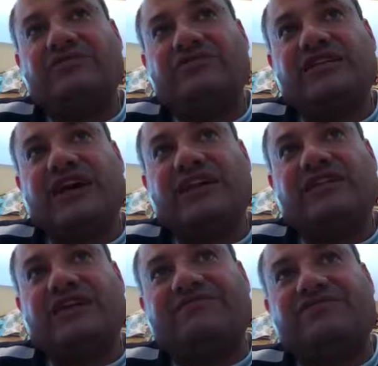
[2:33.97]
tight
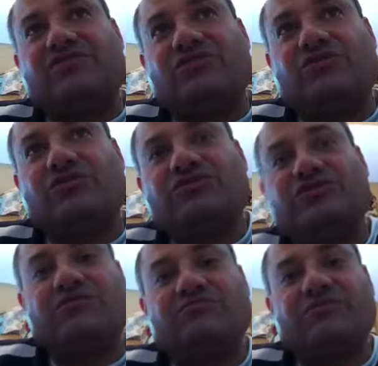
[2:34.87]
left circles,
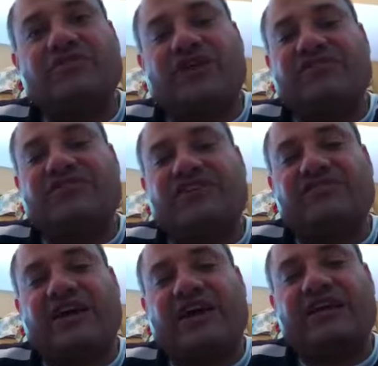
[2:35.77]

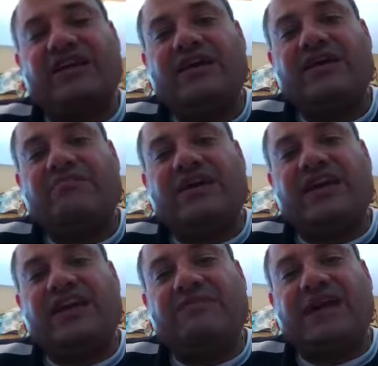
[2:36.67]
tight,
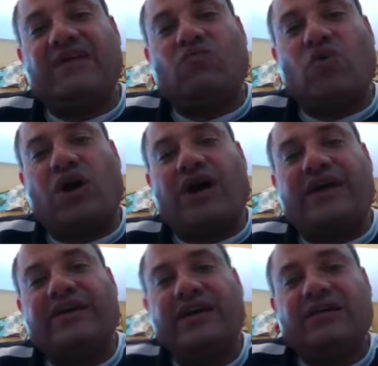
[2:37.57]
medium, and
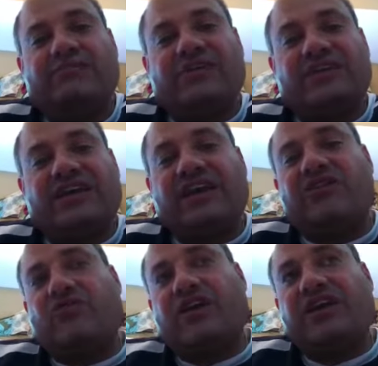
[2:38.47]
wide, but the key
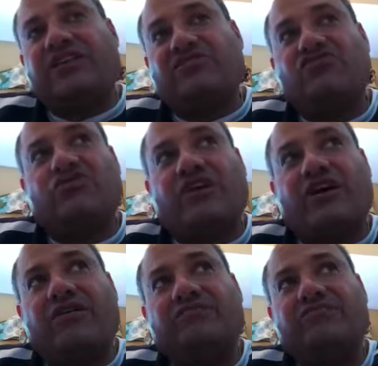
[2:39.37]
ingredient is
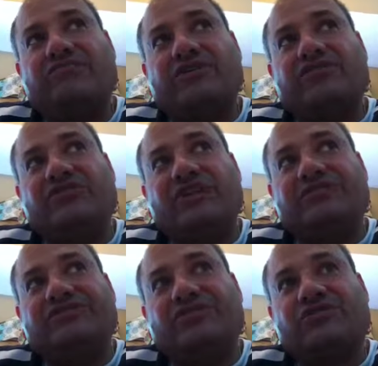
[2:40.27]
slow. When you do the
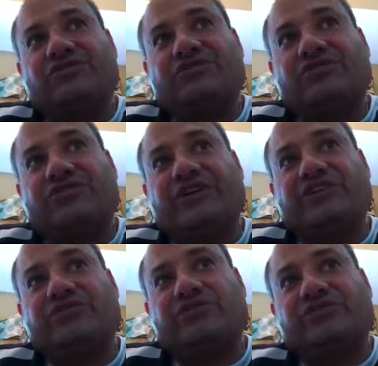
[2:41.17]
left circles, turn
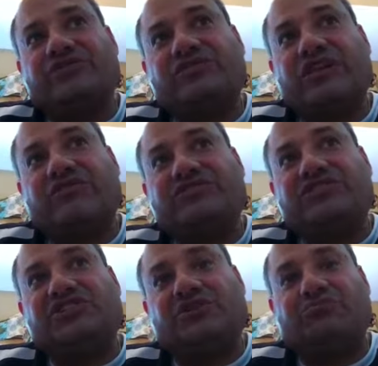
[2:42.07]
in, turn slow, and
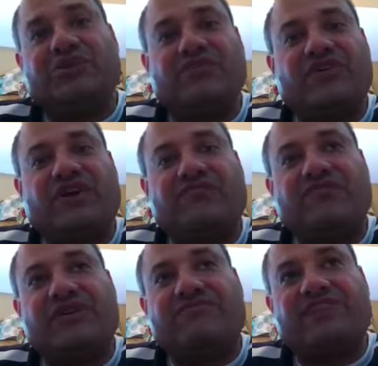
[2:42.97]
she should pivot off
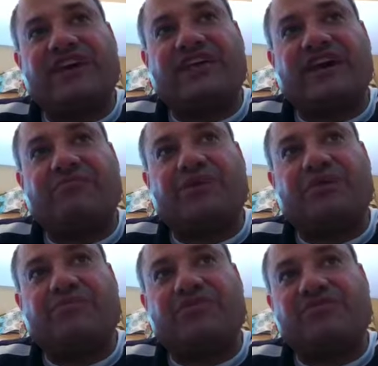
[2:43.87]
your left leg and not
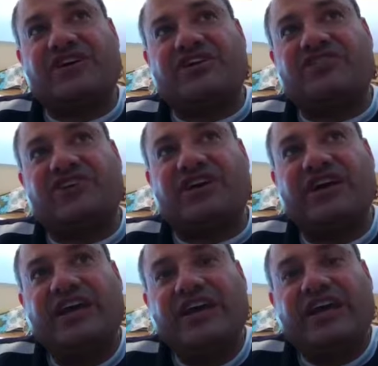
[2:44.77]
bump you or touch you.
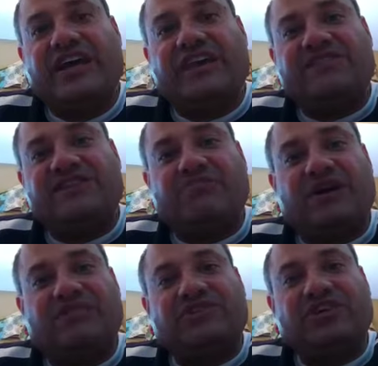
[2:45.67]
If she
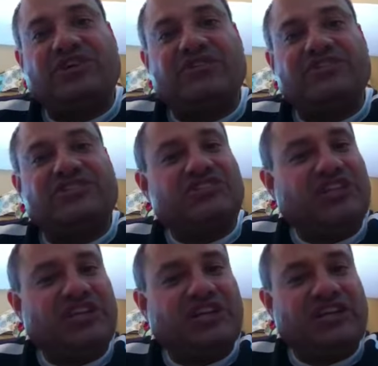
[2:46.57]
bumps you, you know she's
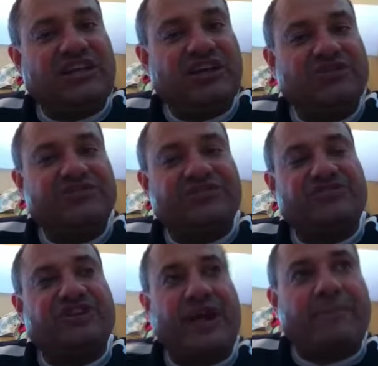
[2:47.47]
cheating in the heel, so
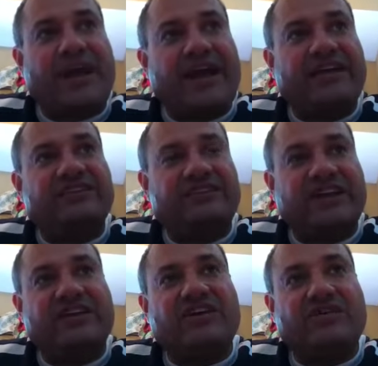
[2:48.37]
snap back and
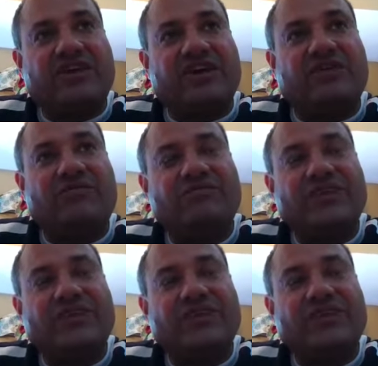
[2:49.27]
say no heel.